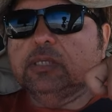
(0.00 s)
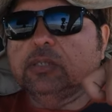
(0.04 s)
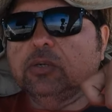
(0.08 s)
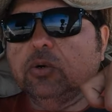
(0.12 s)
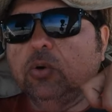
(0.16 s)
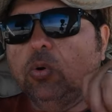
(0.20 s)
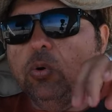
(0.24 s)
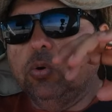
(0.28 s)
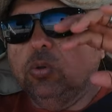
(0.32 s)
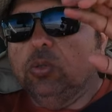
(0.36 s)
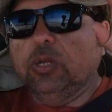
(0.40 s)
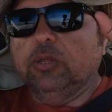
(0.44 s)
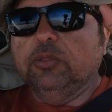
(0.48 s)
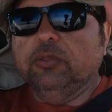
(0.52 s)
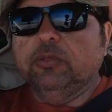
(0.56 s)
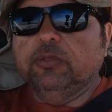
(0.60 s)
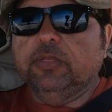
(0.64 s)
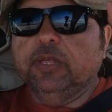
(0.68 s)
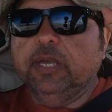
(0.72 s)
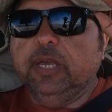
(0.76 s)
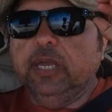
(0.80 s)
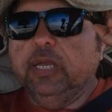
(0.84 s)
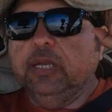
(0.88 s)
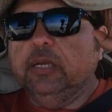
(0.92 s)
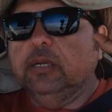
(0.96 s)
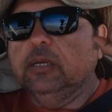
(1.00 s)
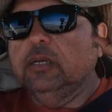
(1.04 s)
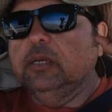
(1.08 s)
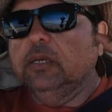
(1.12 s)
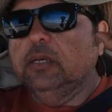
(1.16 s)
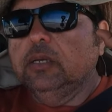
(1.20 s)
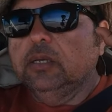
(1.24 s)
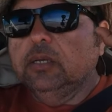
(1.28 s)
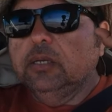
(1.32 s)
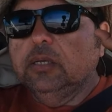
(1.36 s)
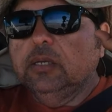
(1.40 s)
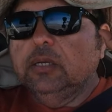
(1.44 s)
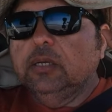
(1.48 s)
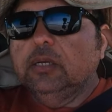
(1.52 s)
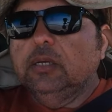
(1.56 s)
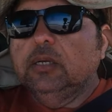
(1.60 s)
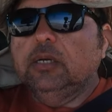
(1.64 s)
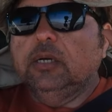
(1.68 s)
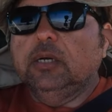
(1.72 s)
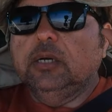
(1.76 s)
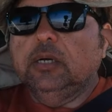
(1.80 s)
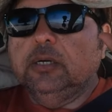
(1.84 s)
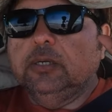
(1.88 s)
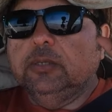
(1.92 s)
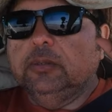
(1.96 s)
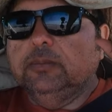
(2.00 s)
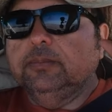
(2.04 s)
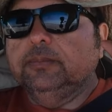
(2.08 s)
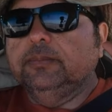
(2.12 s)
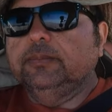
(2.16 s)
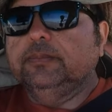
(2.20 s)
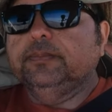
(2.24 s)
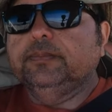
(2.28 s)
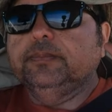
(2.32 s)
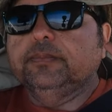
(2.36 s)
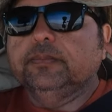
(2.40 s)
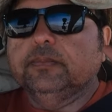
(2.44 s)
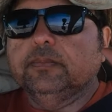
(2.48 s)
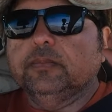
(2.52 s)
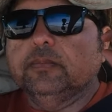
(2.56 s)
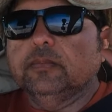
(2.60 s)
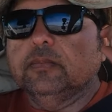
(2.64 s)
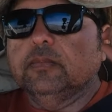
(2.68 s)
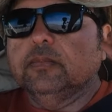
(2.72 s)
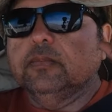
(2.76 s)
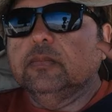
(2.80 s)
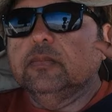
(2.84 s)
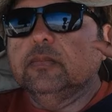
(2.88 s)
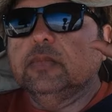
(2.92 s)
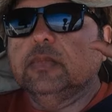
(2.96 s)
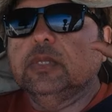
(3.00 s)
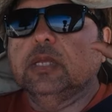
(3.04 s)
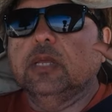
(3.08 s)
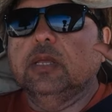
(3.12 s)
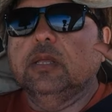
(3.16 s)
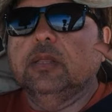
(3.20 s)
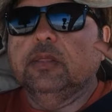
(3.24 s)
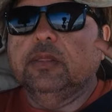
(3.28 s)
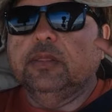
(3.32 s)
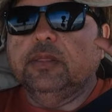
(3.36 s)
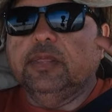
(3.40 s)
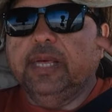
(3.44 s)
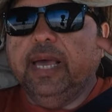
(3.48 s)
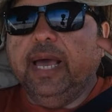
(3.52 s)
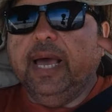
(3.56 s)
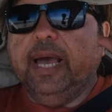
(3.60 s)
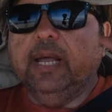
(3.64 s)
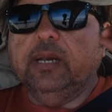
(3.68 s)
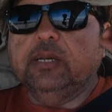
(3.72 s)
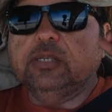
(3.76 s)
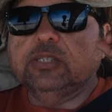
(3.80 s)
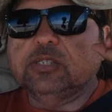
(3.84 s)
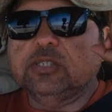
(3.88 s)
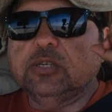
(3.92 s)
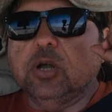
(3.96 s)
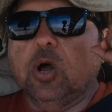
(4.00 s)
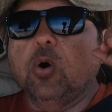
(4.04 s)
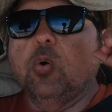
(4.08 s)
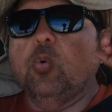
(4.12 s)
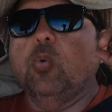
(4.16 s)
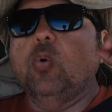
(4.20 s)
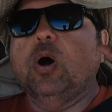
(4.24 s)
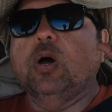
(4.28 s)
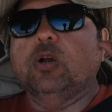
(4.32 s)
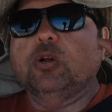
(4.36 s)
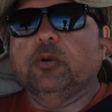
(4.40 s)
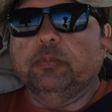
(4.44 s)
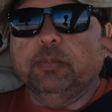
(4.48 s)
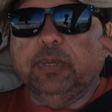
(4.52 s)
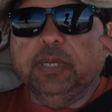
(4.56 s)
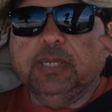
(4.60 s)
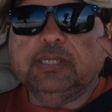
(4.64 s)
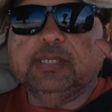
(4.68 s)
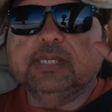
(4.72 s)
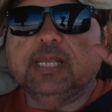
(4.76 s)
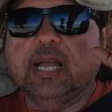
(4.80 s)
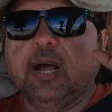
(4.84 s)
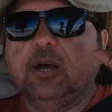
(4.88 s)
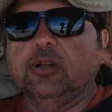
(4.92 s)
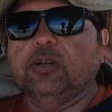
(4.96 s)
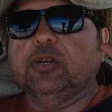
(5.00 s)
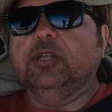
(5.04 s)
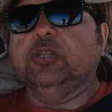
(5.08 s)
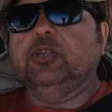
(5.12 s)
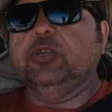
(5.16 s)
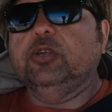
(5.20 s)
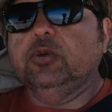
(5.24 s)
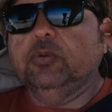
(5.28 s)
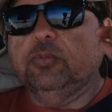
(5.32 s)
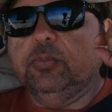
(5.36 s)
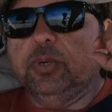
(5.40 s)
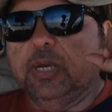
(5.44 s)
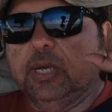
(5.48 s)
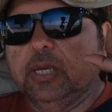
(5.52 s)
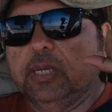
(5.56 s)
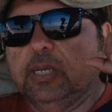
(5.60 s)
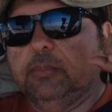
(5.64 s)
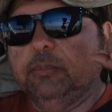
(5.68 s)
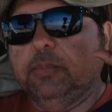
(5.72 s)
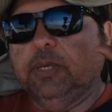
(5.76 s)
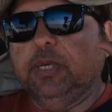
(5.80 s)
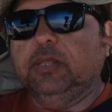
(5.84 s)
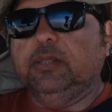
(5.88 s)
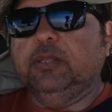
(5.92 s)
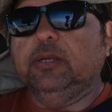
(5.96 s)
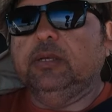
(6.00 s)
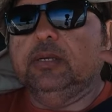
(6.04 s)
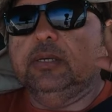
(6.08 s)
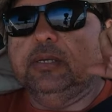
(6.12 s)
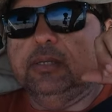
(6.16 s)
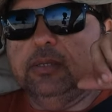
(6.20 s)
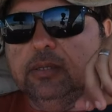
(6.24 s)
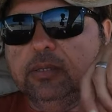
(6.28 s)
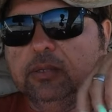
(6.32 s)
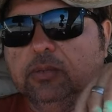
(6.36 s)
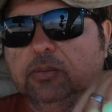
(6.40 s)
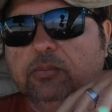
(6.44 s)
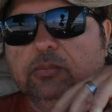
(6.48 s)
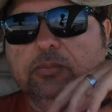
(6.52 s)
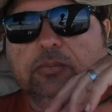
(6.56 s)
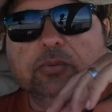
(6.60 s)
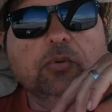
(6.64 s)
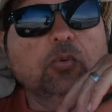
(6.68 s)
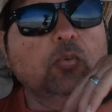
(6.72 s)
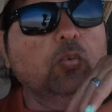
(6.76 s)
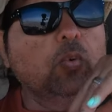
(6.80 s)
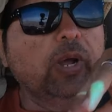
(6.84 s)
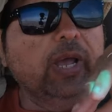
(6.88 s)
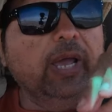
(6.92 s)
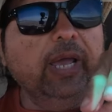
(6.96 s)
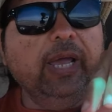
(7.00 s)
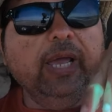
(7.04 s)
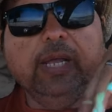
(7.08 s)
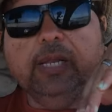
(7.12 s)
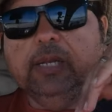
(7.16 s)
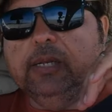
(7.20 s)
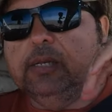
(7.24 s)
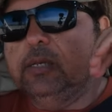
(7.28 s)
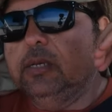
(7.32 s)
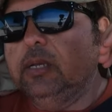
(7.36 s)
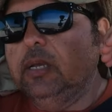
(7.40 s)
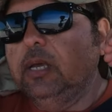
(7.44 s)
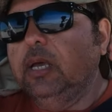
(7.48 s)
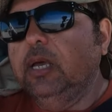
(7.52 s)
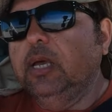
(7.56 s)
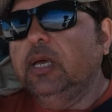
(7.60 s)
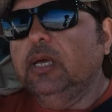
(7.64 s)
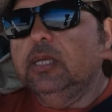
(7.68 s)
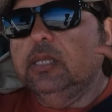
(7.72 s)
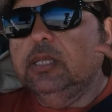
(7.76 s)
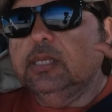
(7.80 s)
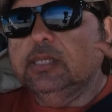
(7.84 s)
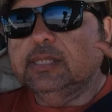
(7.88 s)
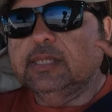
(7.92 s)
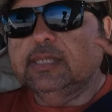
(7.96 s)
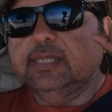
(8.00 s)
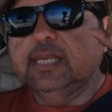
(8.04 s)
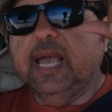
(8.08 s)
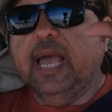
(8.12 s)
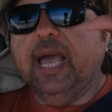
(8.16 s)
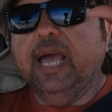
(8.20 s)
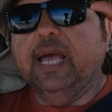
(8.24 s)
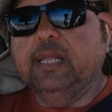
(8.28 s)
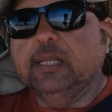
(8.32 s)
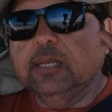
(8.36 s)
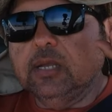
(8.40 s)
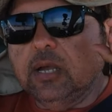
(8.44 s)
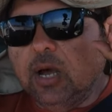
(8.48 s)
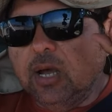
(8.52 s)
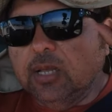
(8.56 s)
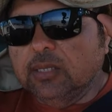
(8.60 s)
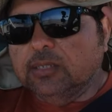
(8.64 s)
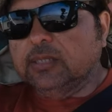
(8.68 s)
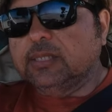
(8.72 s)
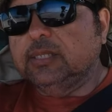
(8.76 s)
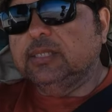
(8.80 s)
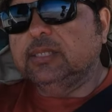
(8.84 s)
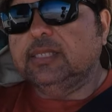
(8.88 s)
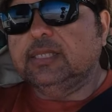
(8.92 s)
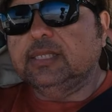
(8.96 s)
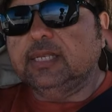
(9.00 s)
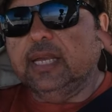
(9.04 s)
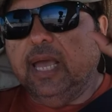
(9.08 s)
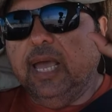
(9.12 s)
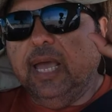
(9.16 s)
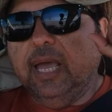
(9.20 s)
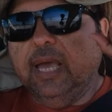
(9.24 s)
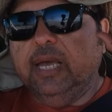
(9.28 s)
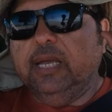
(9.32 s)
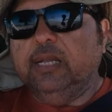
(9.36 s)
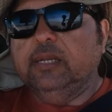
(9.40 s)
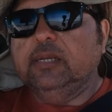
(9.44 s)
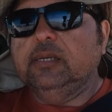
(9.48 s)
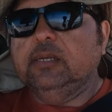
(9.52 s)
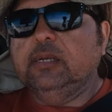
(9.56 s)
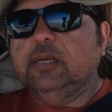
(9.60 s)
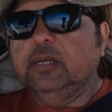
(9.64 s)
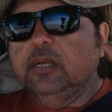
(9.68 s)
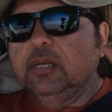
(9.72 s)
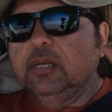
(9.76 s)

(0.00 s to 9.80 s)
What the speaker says: whole other thing. That salt water beats down on you, man. I mean, the wind, sand, constant sand.